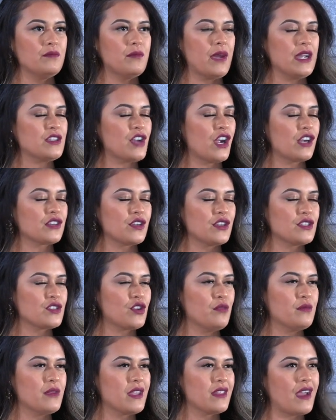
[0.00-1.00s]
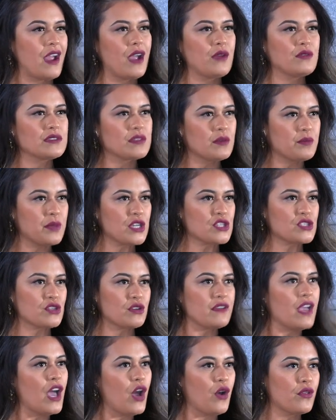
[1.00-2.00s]
my doctor had told me that I was the
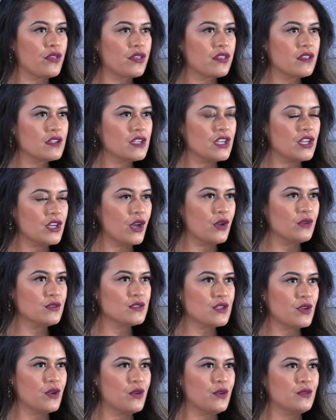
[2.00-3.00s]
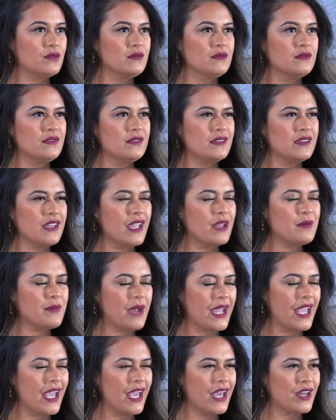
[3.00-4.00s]
picture of health, you know? So in
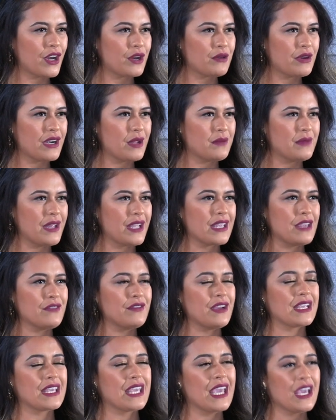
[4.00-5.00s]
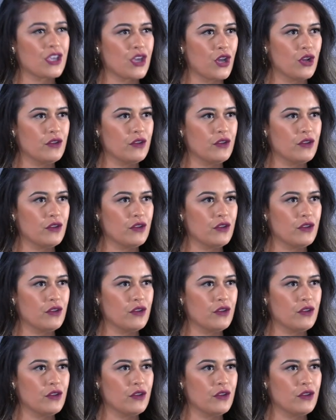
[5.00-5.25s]
my head already, I'm like, if I get